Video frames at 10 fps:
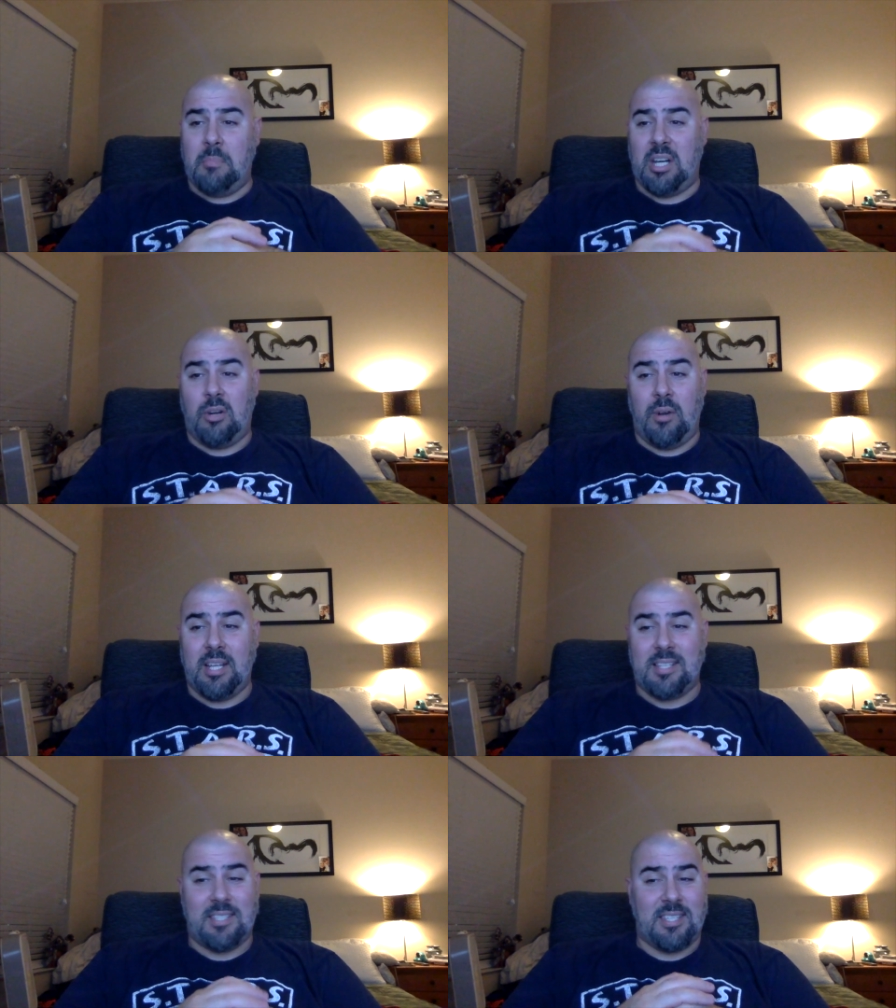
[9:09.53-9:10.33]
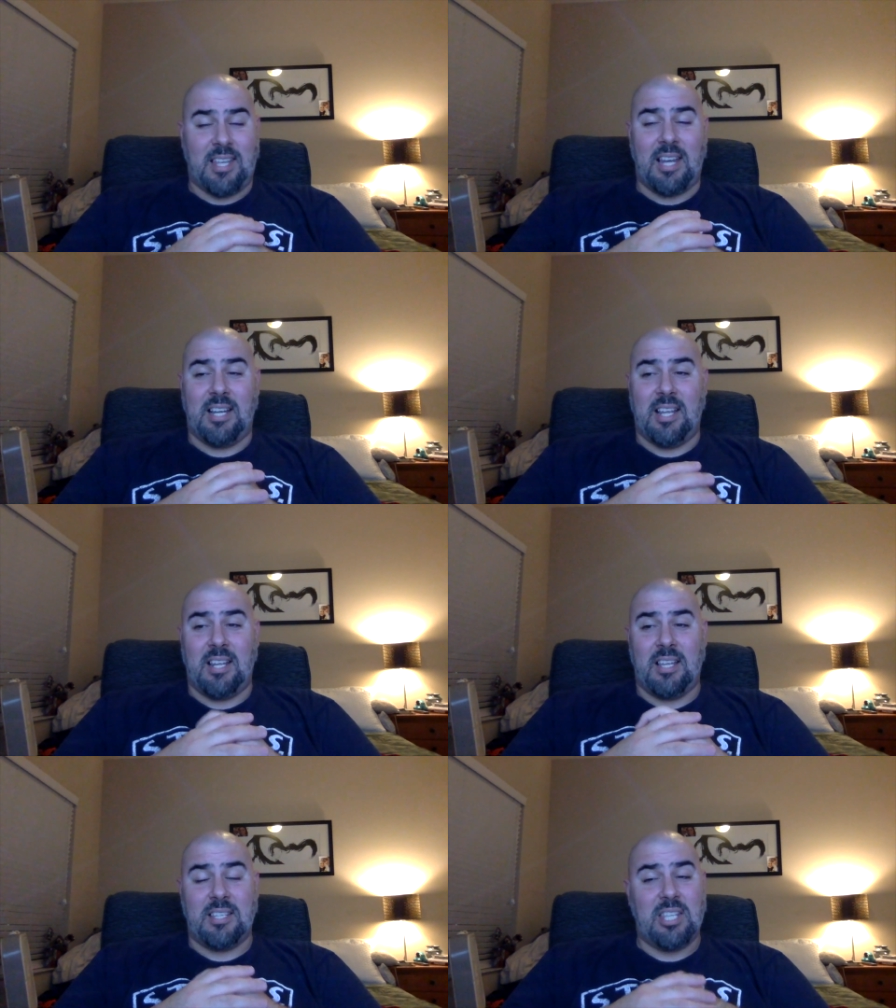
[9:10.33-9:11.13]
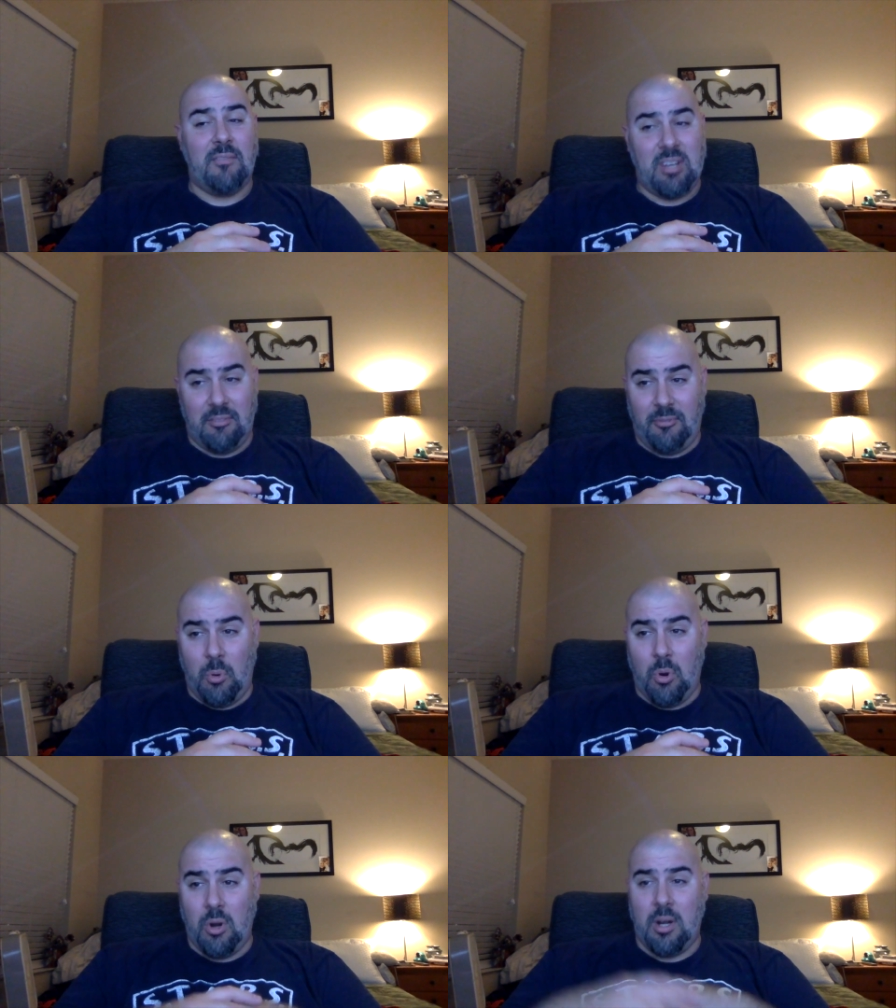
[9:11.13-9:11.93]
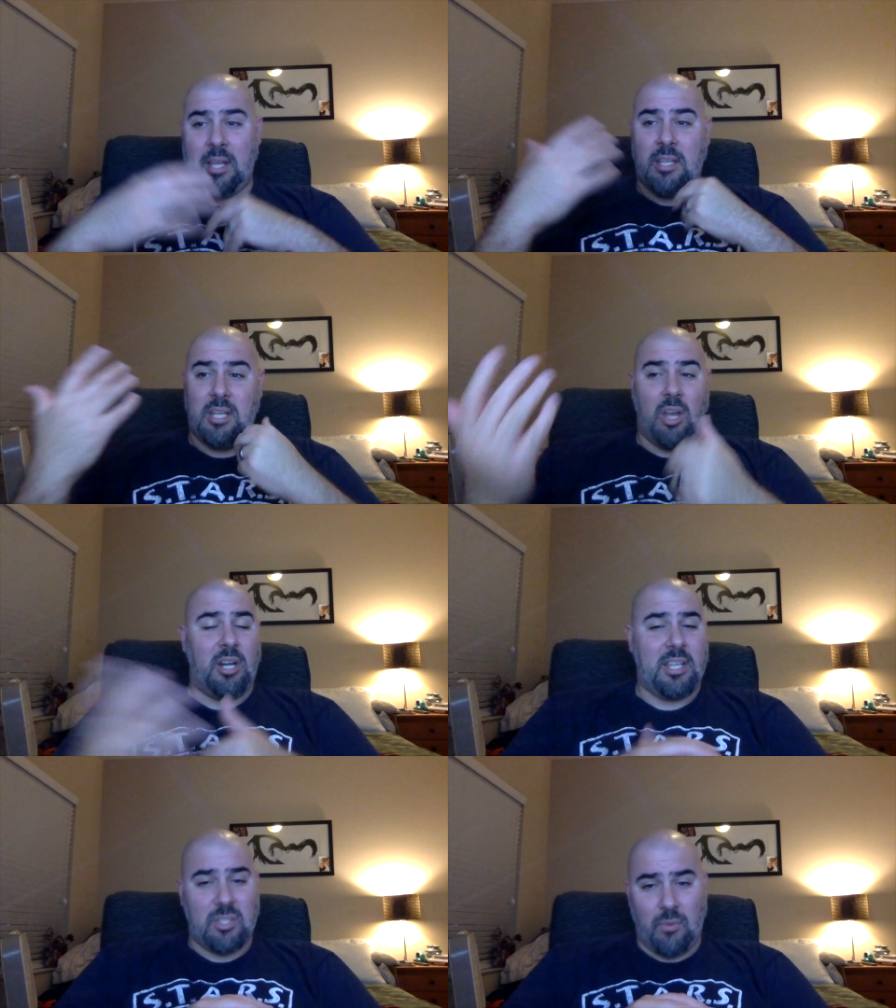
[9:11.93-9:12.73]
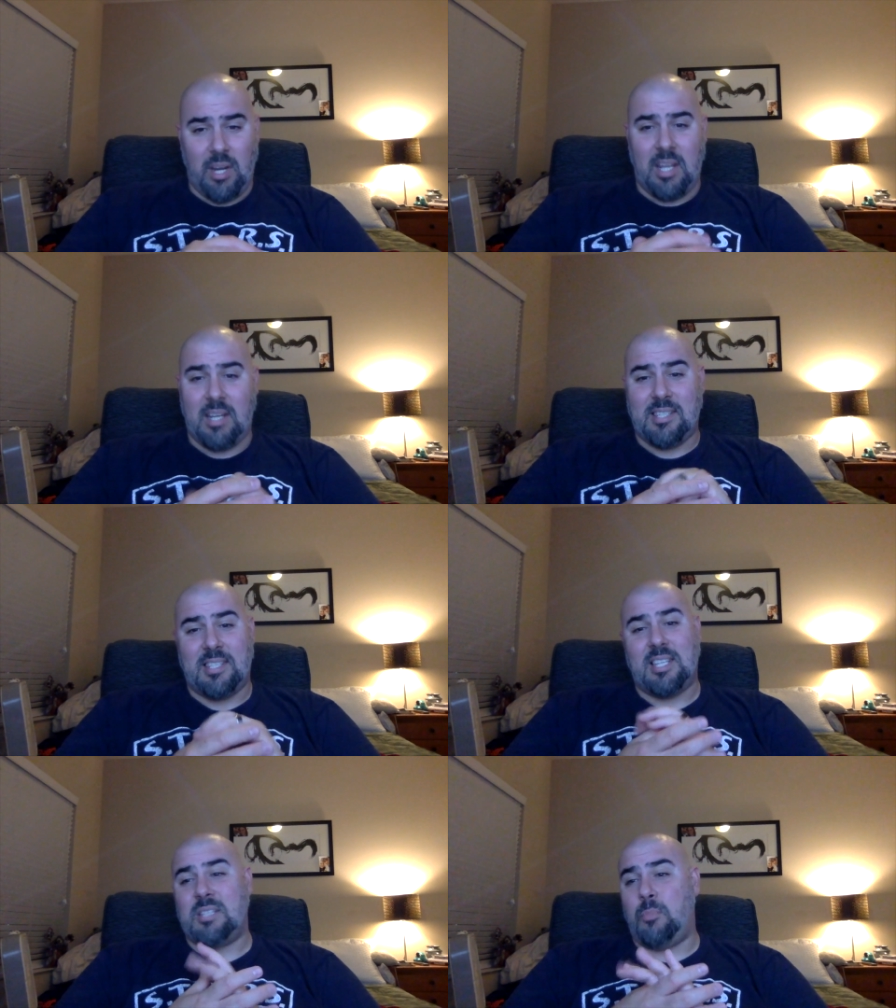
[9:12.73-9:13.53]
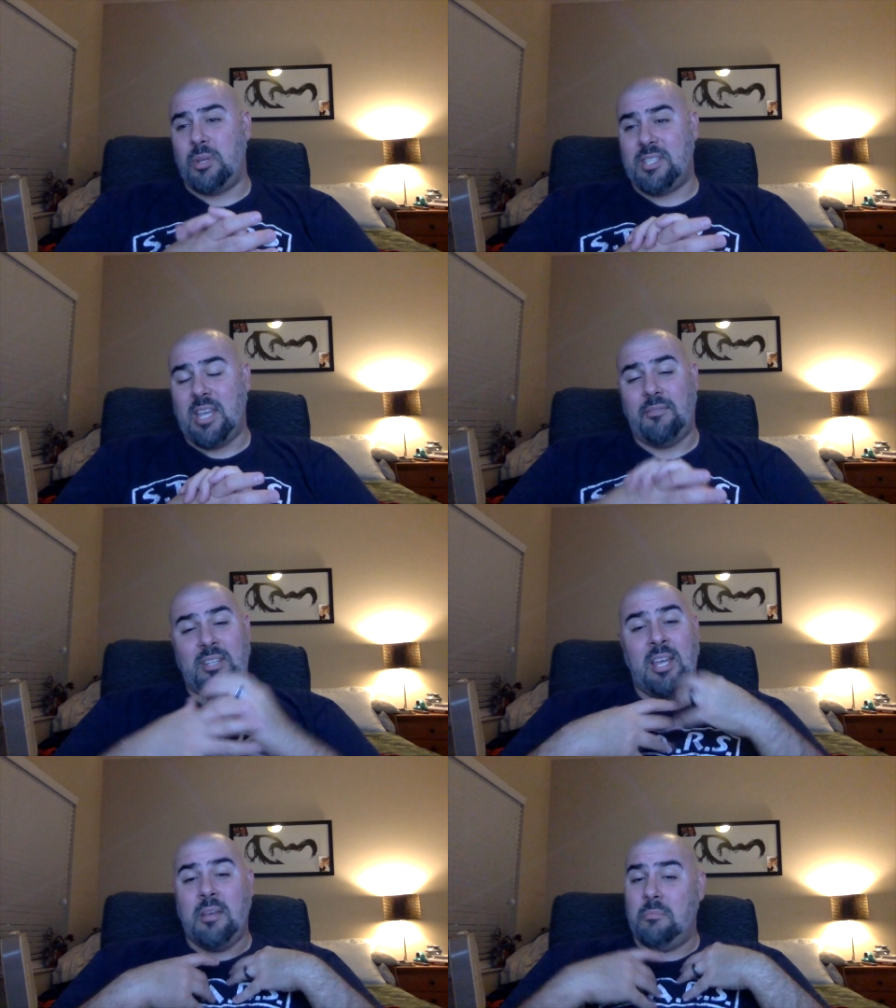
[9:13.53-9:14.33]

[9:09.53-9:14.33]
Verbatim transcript: Metacritic's got it at a seventy-four, and the audience rating is a six point seven.